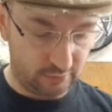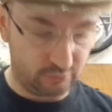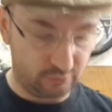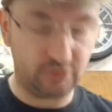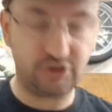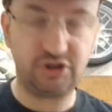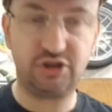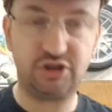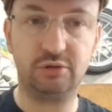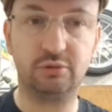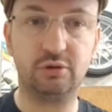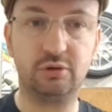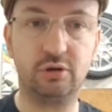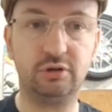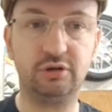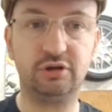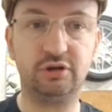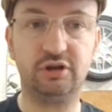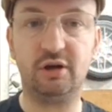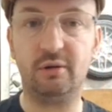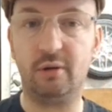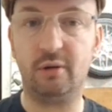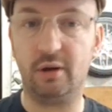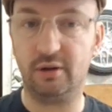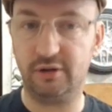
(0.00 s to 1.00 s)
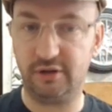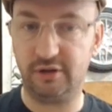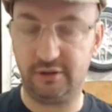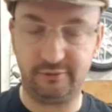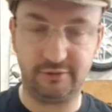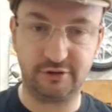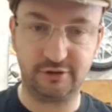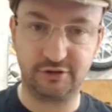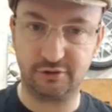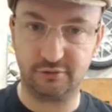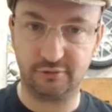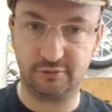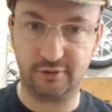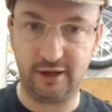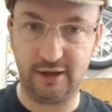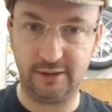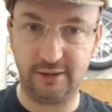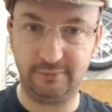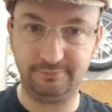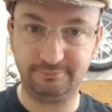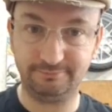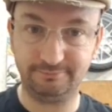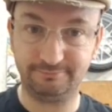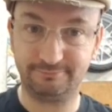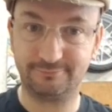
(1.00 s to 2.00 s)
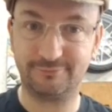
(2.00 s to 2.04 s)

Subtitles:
which you couldn't do on the original game.